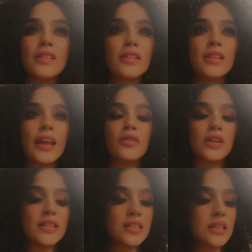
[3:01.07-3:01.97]
like
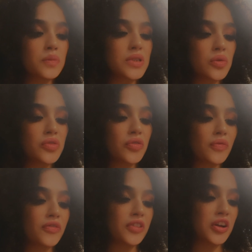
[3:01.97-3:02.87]
releasing themselves from
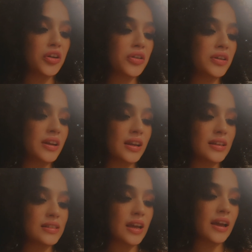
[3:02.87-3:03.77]
fear and
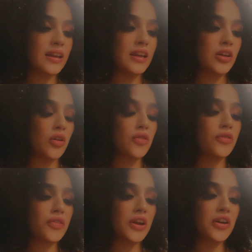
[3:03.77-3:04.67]
anxiety, or
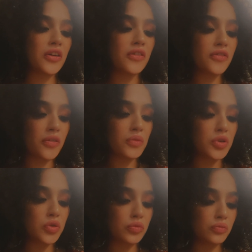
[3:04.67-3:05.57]
fear from
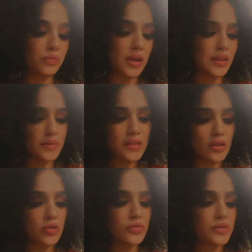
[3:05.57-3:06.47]
being
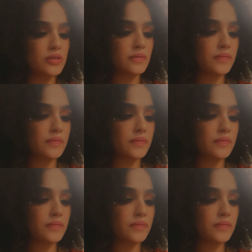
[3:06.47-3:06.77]
themselves.